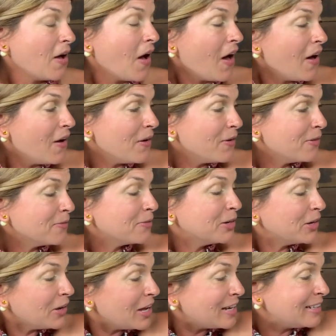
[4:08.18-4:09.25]
Oh,
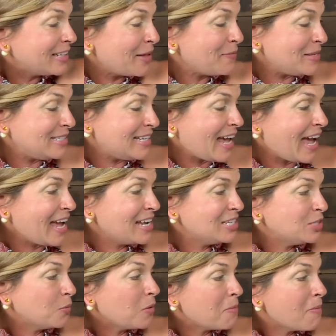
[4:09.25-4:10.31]
good, Clementine.
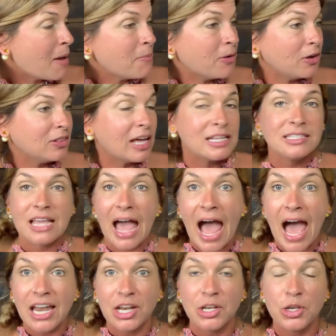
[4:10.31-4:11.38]
To remember, let's
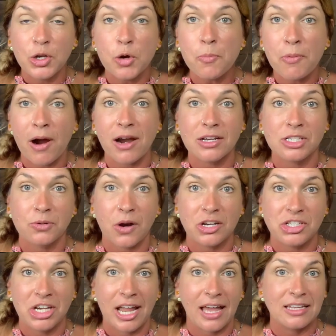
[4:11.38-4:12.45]
add a new part to our
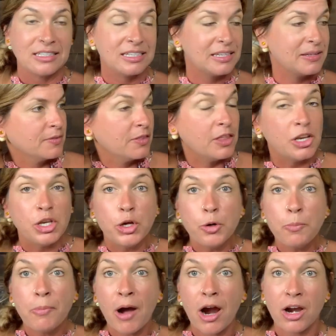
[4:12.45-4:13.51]
chant. The new
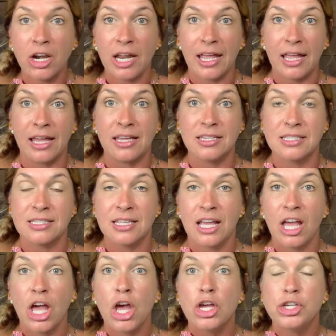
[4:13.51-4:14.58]
part is
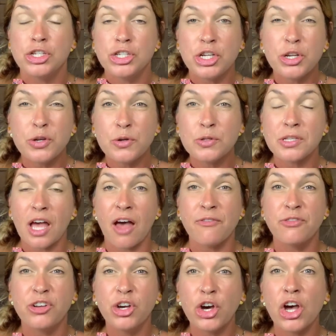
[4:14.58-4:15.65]
shoes
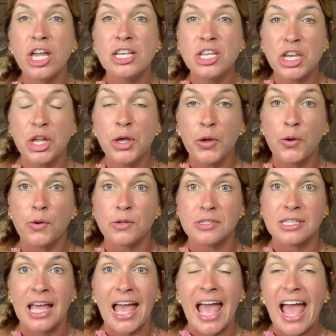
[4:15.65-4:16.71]
of good news
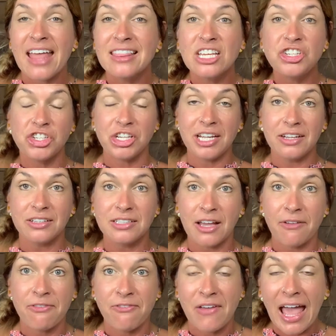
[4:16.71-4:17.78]
and the shield
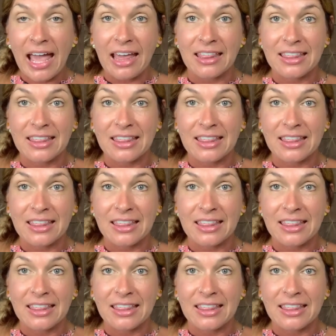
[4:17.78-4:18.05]
of faith.